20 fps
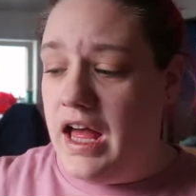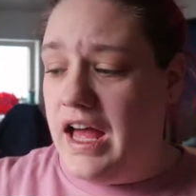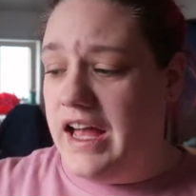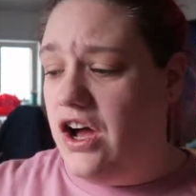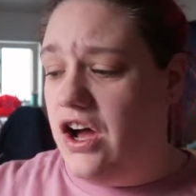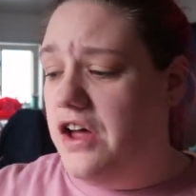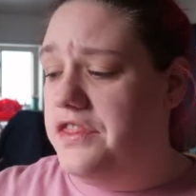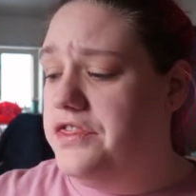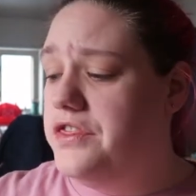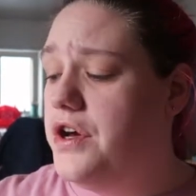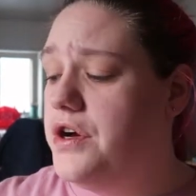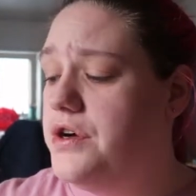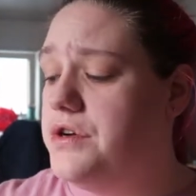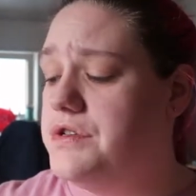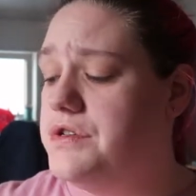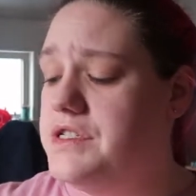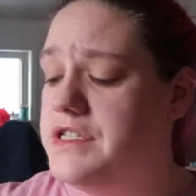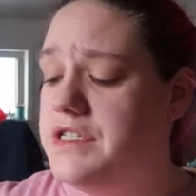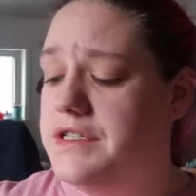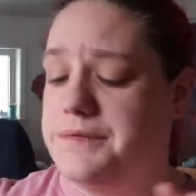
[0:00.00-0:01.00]
I got
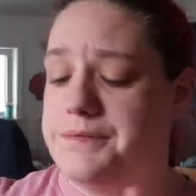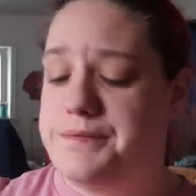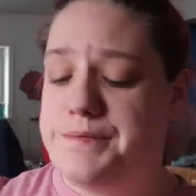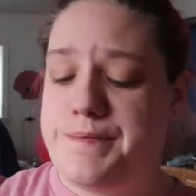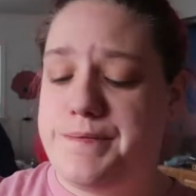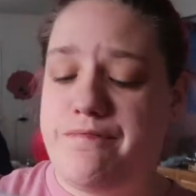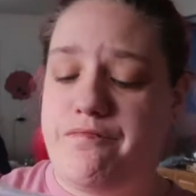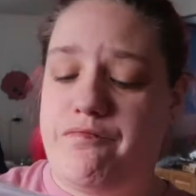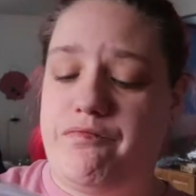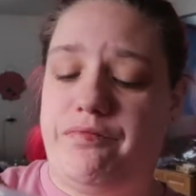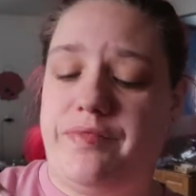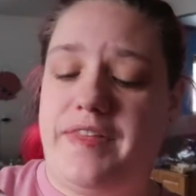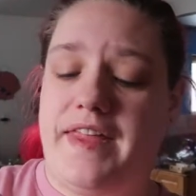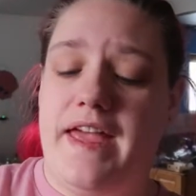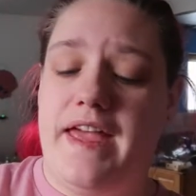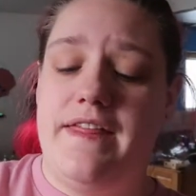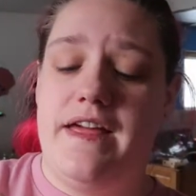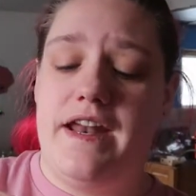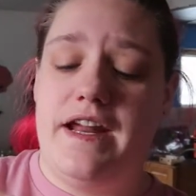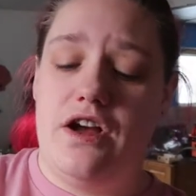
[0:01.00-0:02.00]
those.
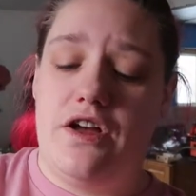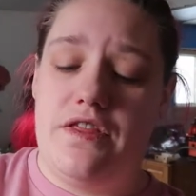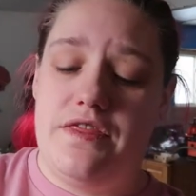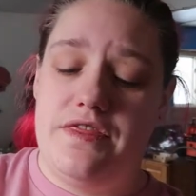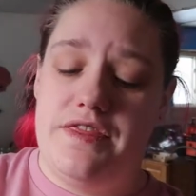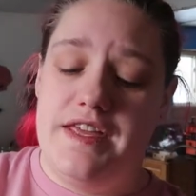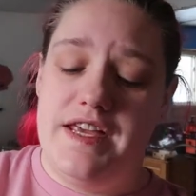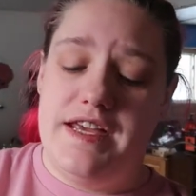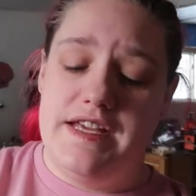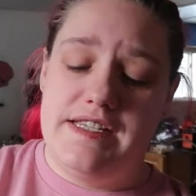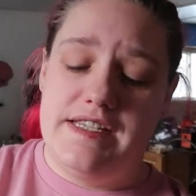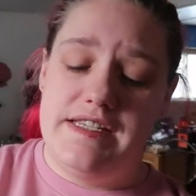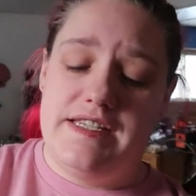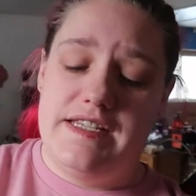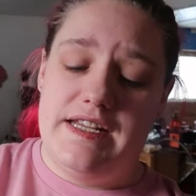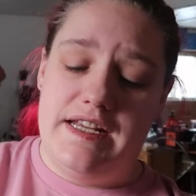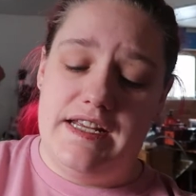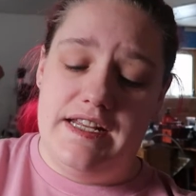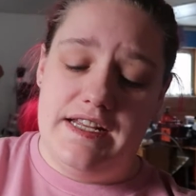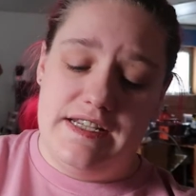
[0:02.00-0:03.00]
And then I got
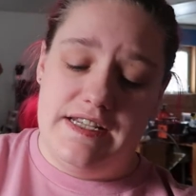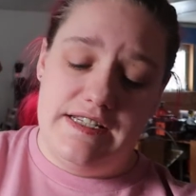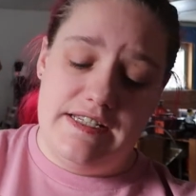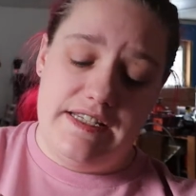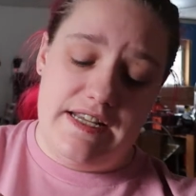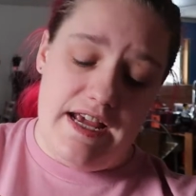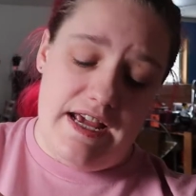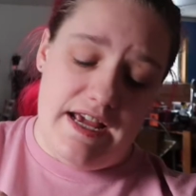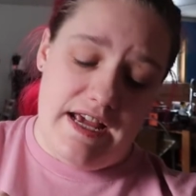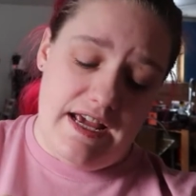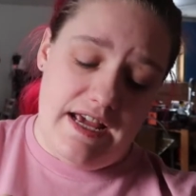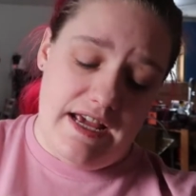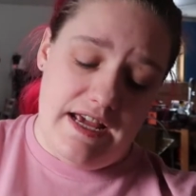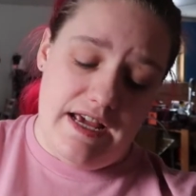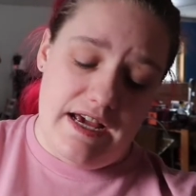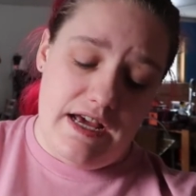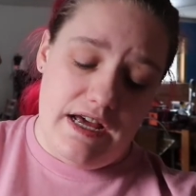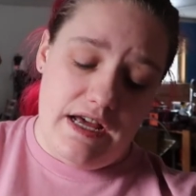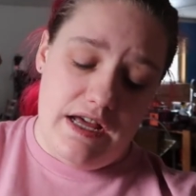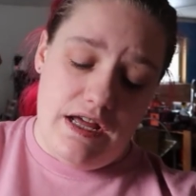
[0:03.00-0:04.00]
this. It is
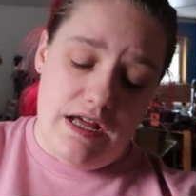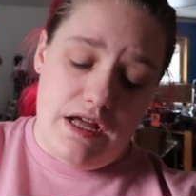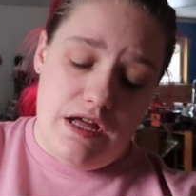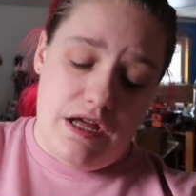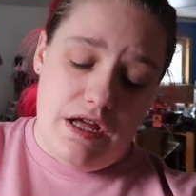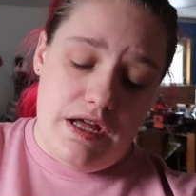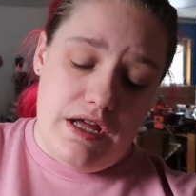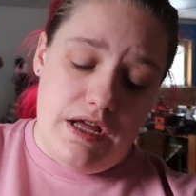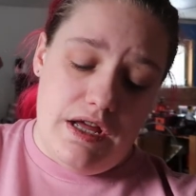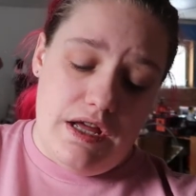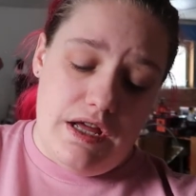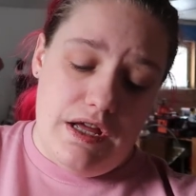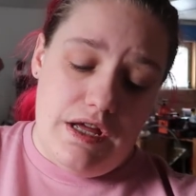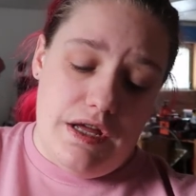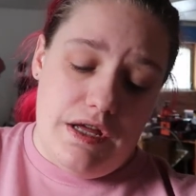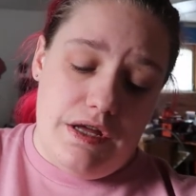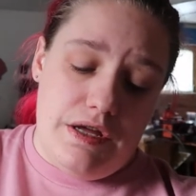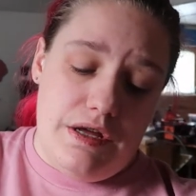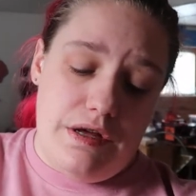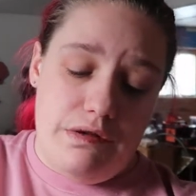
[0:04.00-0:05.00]
a
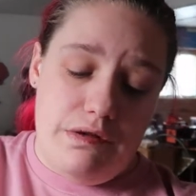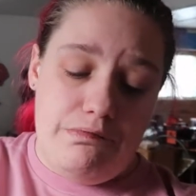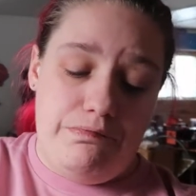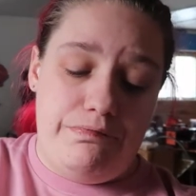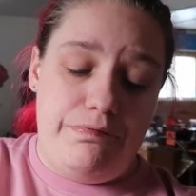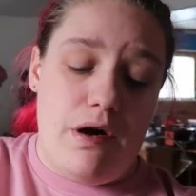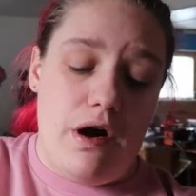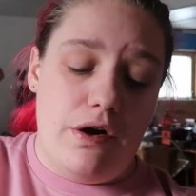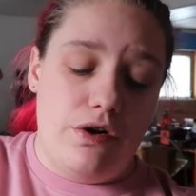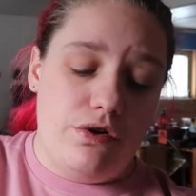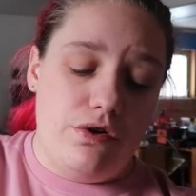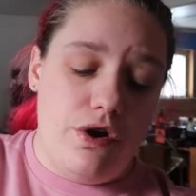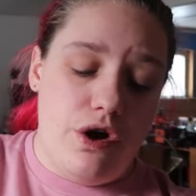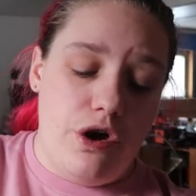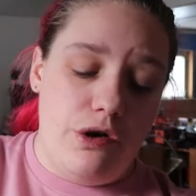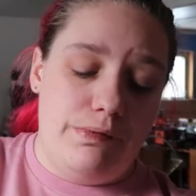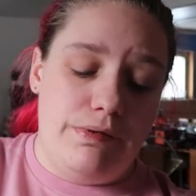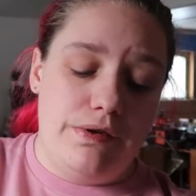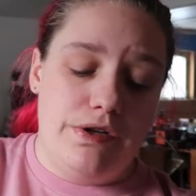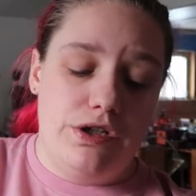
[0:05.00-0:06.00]
bottle
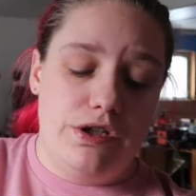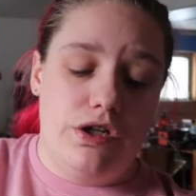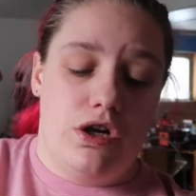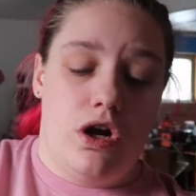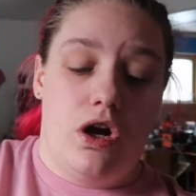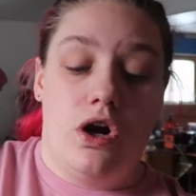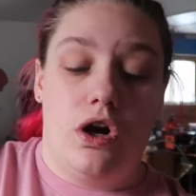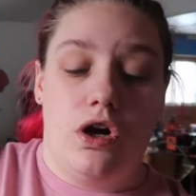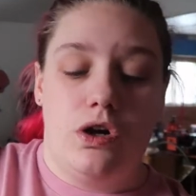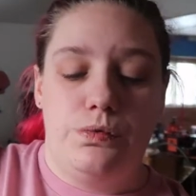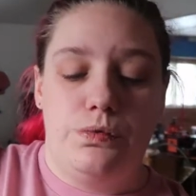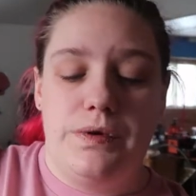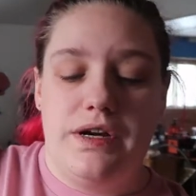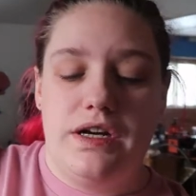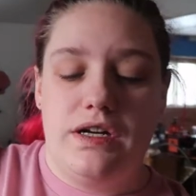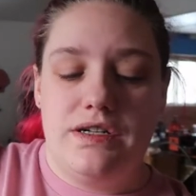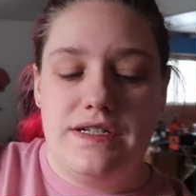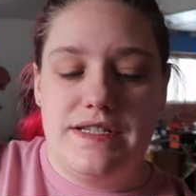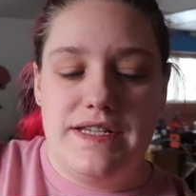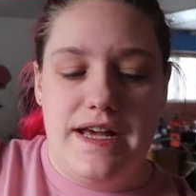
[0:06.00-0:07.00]
opener
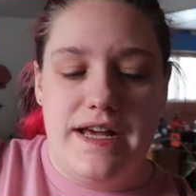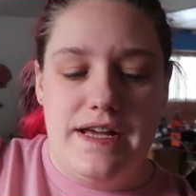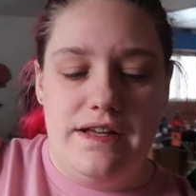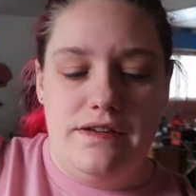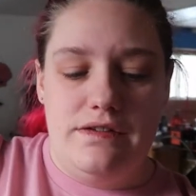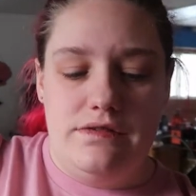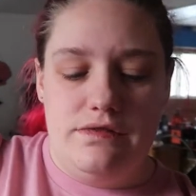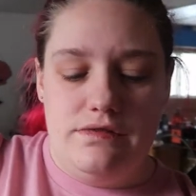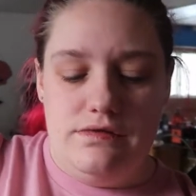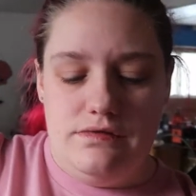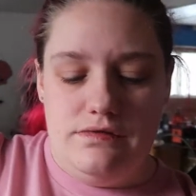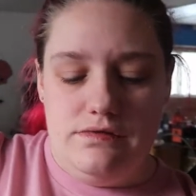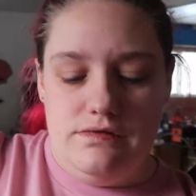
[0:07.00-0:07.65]
hardware set